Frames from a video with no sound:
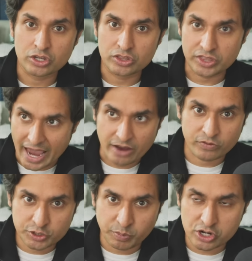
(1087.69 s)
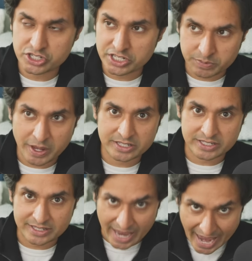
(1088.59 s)
The average person spends
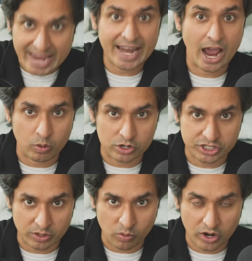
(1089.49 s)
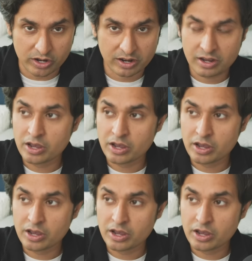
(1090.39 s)
eight hours at work,